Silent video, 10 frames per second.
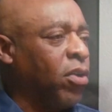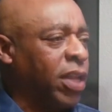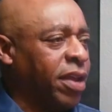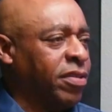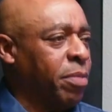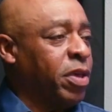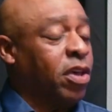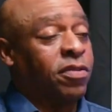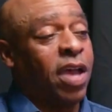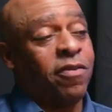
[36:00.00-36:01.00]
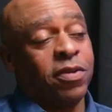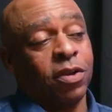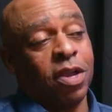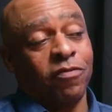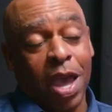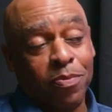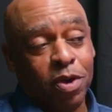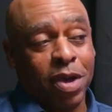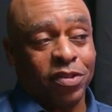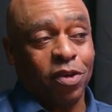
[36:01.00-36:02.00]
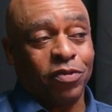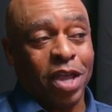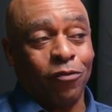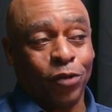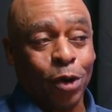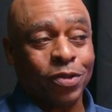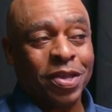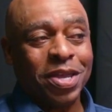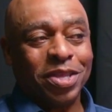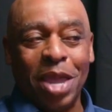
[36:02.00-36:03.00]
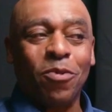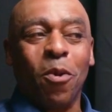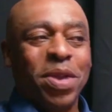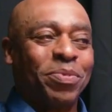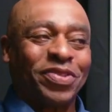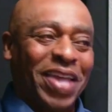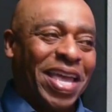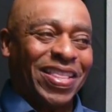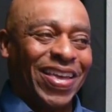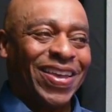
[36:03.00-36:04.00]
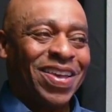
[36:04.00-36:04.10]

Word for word: a lot of time because I figure if I put myself down first, they won't be able to say anything.